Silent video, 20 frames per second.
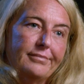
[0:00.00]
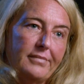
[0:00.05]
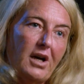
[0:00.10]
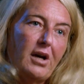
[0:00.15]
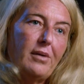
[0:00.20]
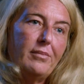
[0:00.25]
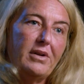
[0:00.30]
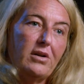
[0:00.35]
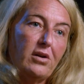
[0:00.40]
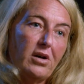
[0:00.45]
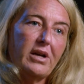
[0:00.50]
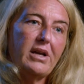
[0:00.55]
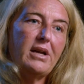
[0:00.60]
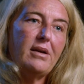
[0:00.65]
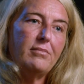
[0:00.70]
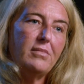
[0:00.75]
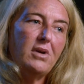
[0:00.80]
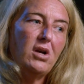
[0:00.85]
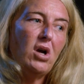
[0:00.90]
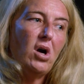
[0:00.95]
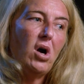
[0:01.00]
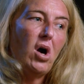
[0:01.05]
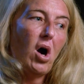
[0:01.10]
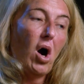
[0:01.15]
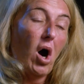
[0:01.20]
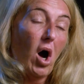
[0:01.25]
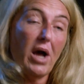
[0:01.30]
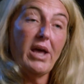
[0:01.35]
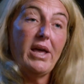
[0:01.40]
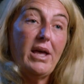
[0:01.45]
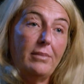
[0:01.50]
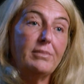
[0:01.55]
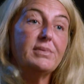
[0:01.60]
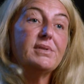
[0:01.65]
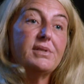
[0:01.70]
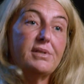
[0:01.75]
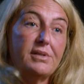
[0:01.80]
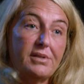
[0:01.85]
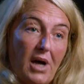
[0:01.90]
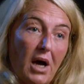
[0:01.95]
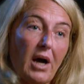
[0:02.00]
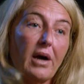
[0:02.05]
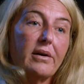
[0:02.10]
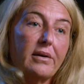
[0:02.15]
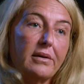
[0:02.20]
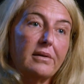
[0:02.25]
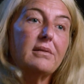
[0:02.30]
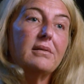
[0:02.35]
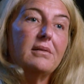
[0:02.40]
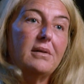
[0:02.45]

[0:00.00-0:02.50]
I mean, I am, I am stuck.